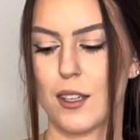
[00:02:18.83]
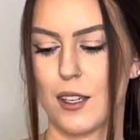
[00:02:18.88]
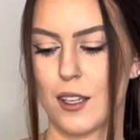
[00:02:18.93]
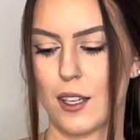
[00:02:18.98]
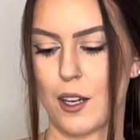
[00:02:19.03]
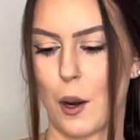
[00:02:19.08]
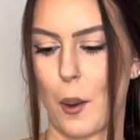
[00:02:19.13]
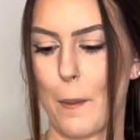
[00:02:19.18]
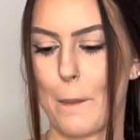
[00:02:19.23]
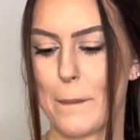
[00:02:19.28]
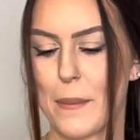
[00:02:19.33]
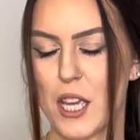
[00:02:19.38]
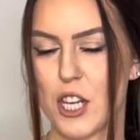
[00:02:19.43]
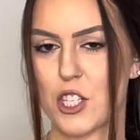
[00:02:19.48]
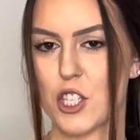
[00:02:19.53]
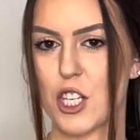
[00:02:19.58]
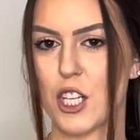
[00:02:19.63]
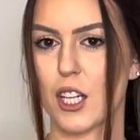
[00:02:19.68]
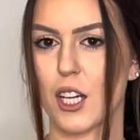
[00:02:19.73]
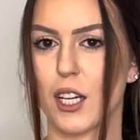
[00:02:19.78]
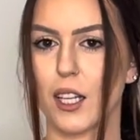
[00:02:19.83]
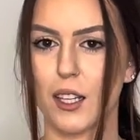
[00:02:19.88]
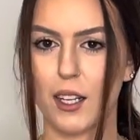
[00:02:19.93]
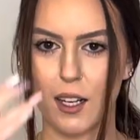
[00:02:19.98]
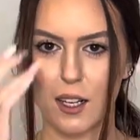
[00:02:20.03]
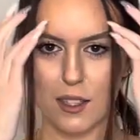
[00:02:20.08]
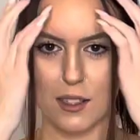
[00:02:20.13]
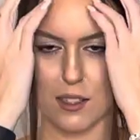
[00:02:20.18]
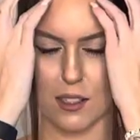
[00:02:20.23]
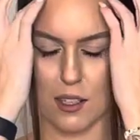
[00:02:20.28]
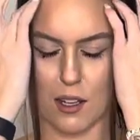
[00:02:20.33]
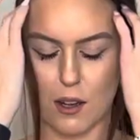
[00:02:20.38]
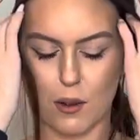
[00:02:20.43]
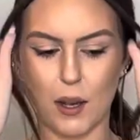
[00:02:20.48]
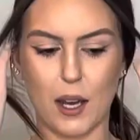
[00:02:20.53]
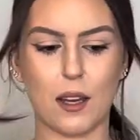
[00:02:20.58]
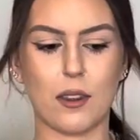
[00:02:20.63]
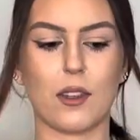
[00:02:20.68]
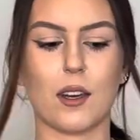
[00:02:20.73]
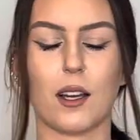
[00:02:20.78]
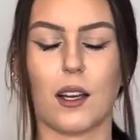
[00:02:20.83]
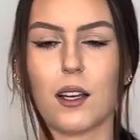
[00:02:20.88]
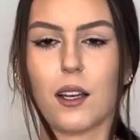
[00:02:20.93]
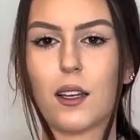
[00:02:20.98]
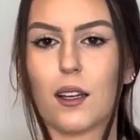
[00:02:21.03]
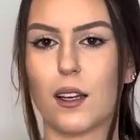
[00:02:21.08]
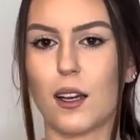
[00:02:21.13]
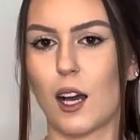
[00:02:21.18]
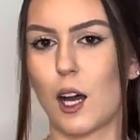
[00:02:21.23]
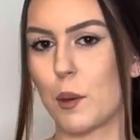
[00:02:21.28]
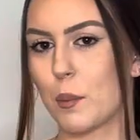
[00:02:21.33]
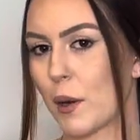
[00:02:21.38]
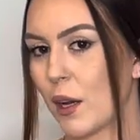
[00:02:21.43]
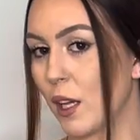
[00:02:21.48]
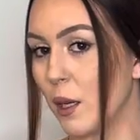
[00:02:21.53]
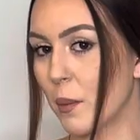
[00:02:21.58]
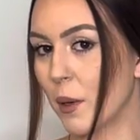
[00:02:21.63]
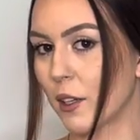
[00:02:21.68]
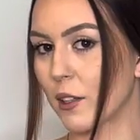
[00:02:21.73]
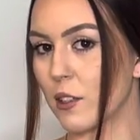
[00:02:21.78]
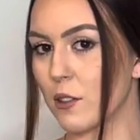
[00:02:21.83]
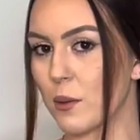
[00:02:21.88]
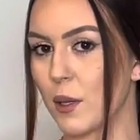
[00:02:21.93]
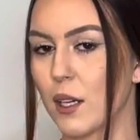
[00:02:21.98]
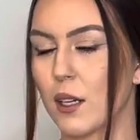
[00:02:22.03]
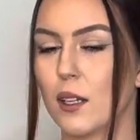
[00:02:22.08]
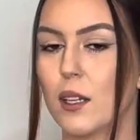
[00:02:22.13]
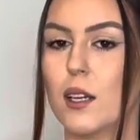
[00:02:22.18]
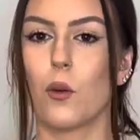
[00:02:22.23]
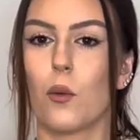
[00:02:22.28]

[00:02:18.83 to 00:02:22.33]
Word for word: you know, beachy colored, so I think I'll probably bring this one.